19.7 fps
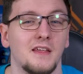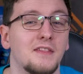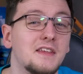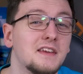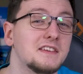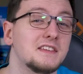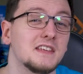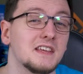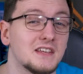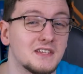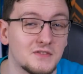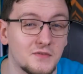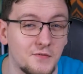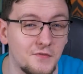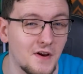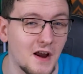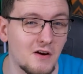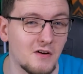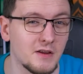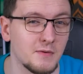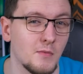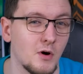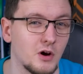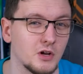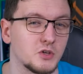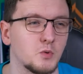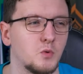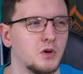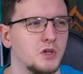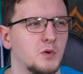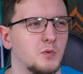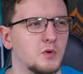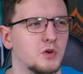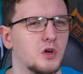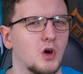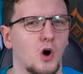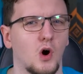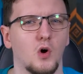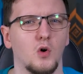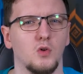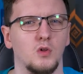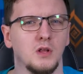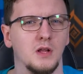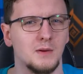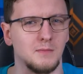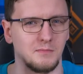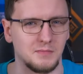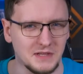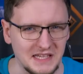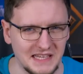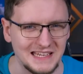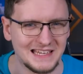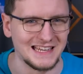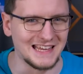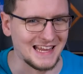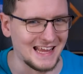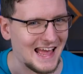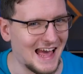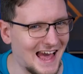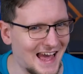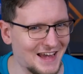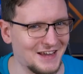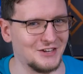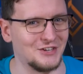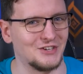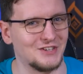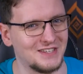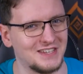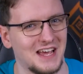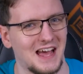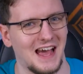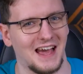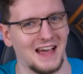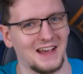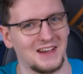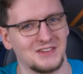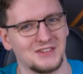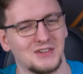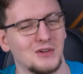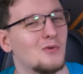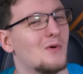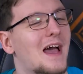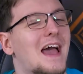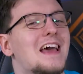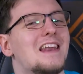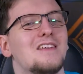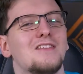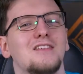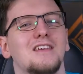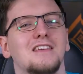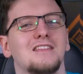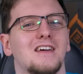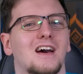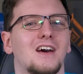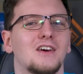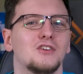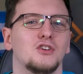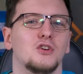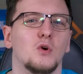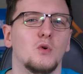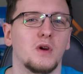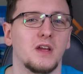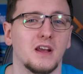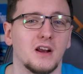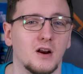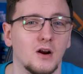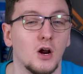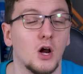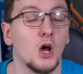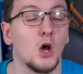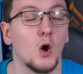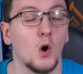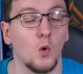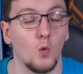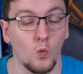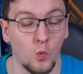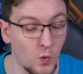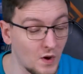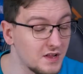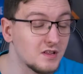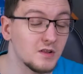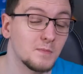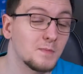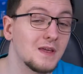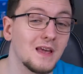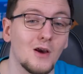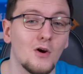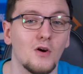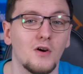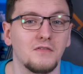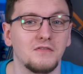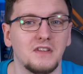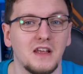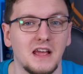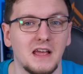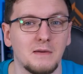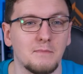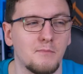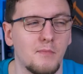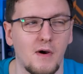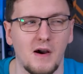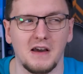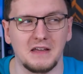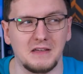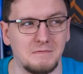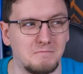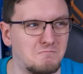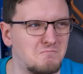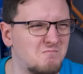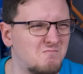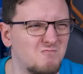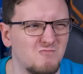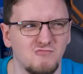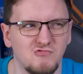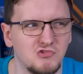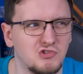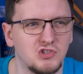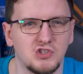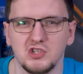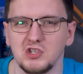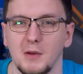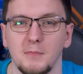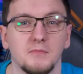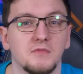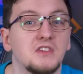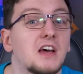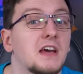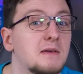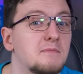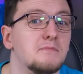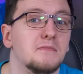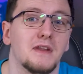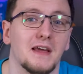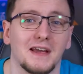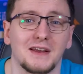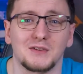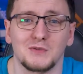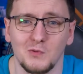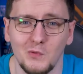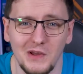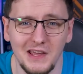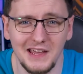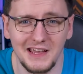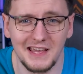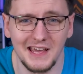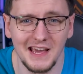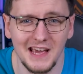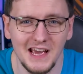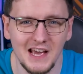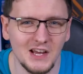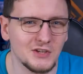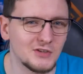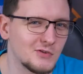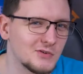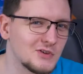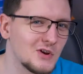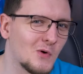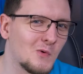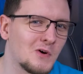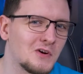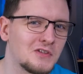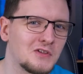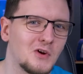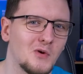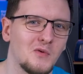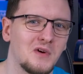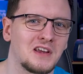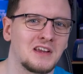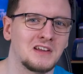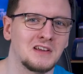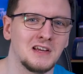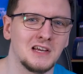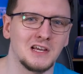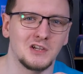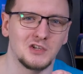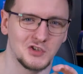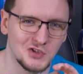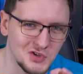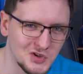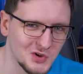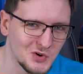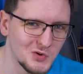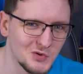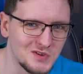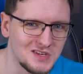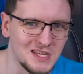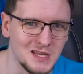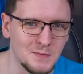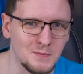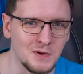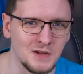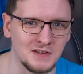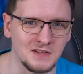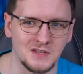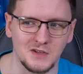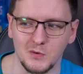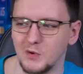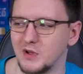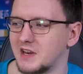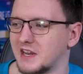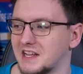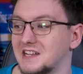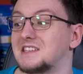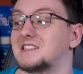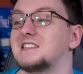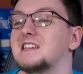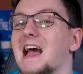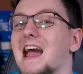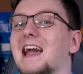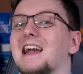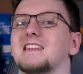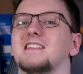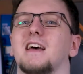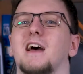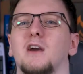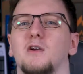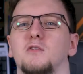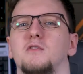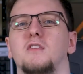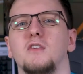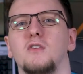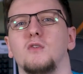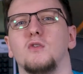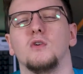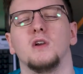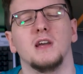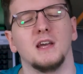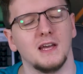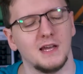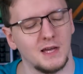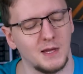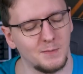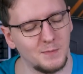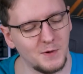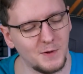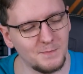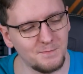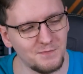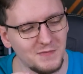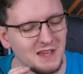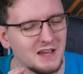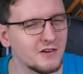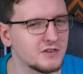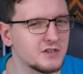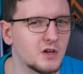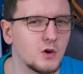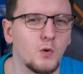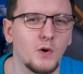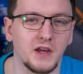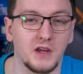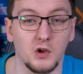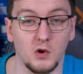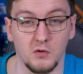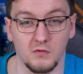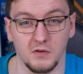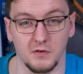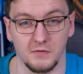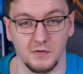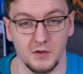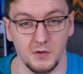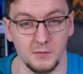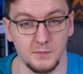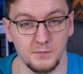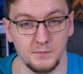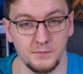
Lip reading: This is very much what you would call bleeding edge tech, so anything that I show here will be out of date by sometime next week, so it's not worth going too deep into an exact how-to, but here's a quick overview.